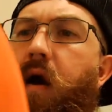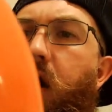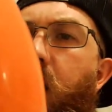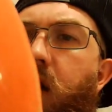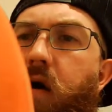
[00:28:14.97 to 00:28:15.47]

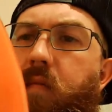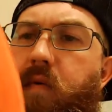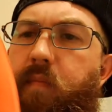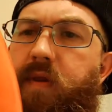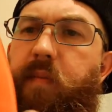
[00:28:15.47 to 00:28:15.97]

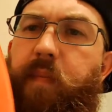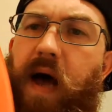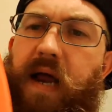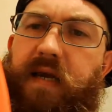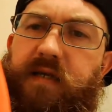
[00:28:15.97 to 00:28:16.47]
But the
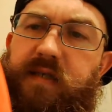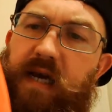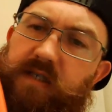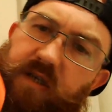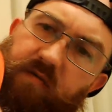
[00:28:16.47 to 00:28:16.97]
body is
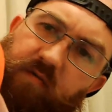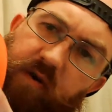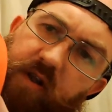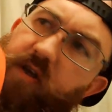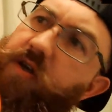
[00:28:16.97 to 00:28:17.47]
actually in
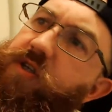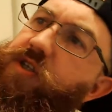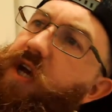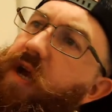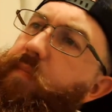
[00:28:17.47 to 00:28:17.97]
really good
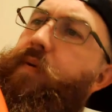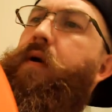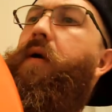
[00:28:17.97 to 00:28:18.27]
shape.